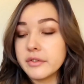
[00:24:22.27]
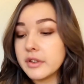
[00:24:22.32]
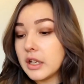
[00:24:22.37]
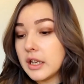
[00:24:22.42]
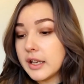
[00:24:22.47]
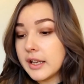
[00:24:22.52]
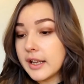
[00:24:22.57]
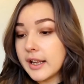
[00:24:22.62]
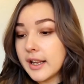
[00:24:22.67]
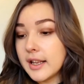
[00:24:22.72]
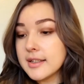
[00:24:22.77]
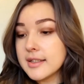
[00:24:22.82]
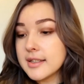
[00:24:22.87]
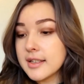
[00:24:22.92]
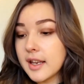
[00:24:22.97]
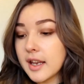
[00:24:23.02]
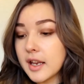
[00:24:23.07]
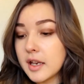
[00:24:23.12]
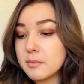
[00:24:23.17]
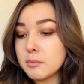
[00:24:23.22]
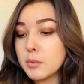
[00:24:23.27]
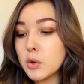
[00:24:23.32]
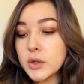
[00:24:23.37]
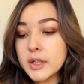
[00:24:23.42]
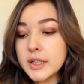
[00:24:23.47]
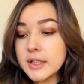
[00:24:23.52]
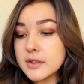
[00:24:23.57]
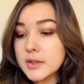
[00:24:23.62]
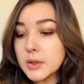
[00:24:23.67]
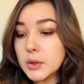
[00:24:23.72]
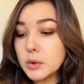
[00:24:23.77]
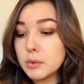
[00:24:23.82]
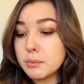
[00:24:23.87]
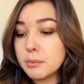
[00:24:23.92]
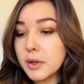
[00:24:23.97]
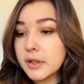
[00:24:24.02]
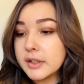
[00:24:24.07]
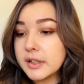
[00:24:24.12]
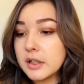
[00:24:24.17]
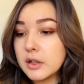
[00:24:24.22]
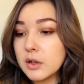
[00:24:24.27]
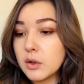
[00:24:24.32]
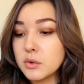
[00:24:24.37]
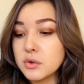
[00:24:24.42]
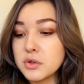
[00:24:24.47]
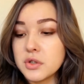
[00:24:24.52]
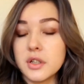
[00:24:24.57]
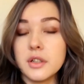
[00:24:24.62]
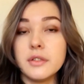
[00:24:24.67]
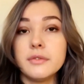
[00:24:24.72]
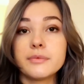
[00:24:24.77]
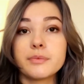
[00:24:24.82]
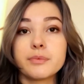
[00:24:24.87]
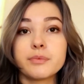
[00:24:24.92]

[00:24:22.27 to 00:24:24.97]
the It's Skin Mojito Body Lotion.